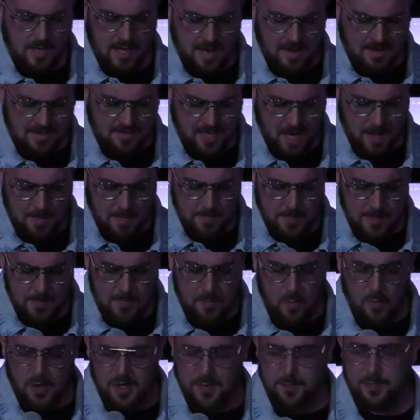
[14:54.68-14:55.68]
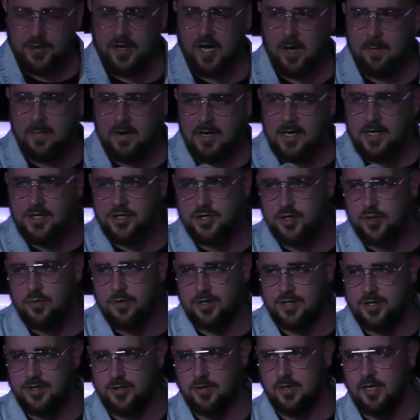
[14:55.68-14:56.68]
at a time when people were predominantly
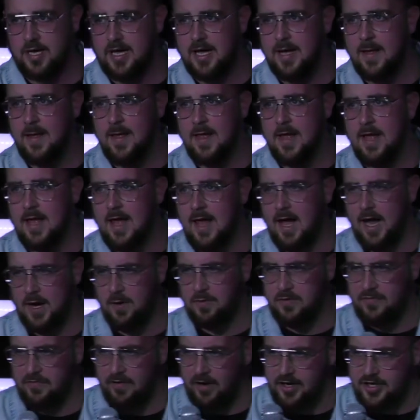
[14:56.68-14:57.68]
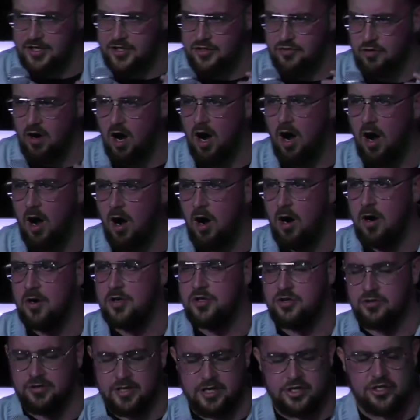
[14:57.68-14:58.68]
Jewish, okay? And there were very
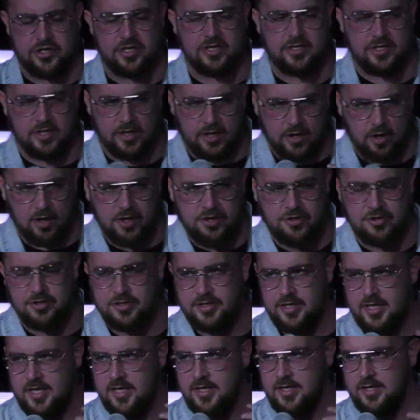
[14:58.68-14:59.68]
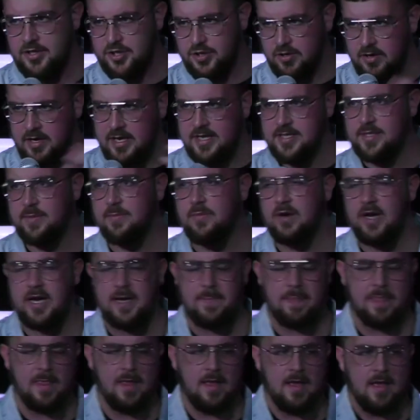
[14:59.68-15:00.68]
strong traditions and cultures in Judaism,
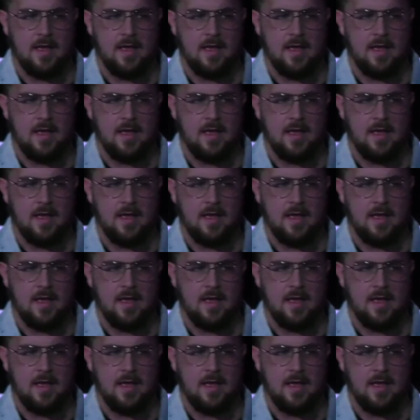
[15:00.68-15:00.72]
right?